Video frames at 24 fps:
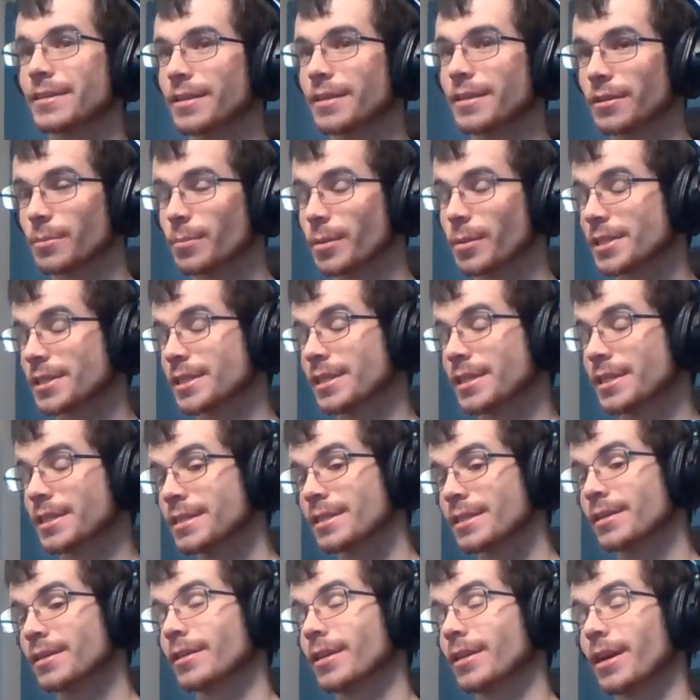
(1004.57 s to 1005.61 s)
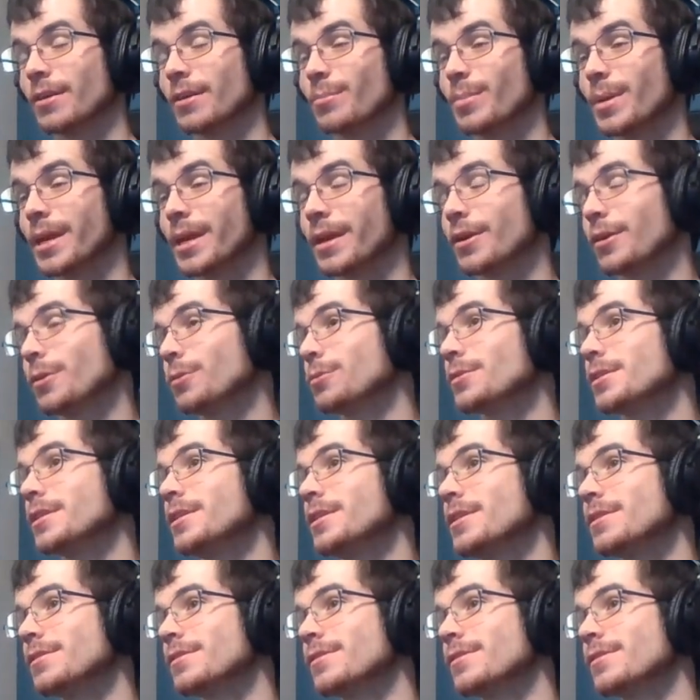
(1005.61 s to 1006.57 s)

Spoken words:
another person. He's in a lot of bingos.